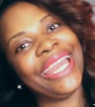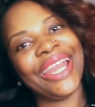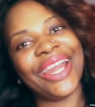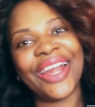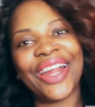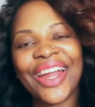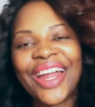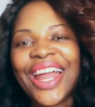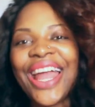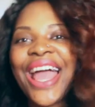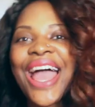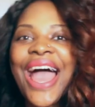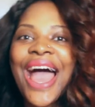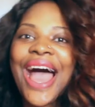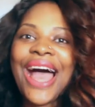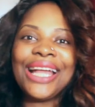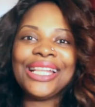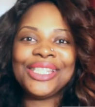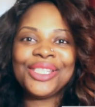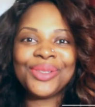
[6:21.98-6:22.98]
hair
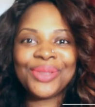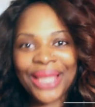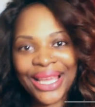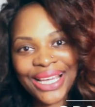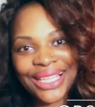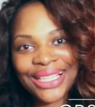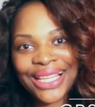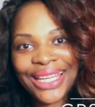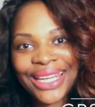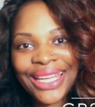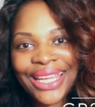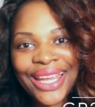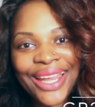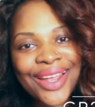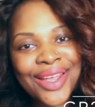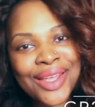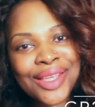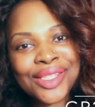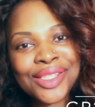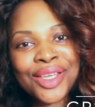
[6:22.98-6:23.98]
I do like a lot of
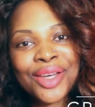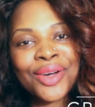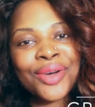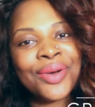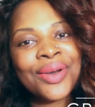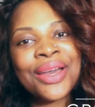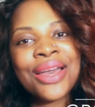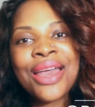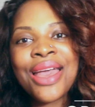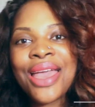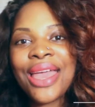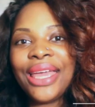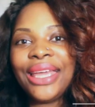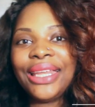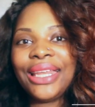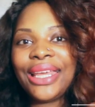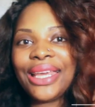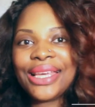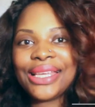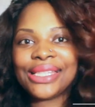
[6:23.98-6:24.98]
hair so
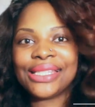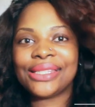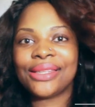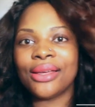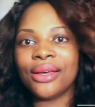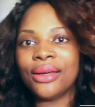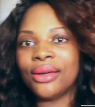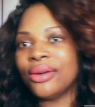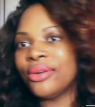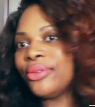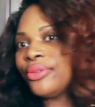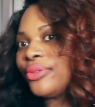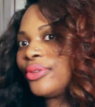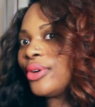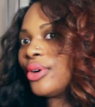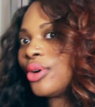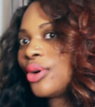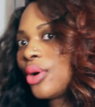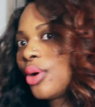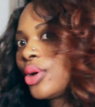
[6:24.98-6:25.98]
it is
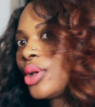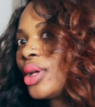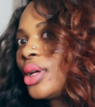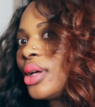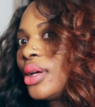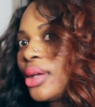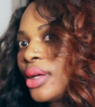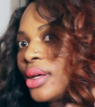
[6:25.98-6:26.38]
full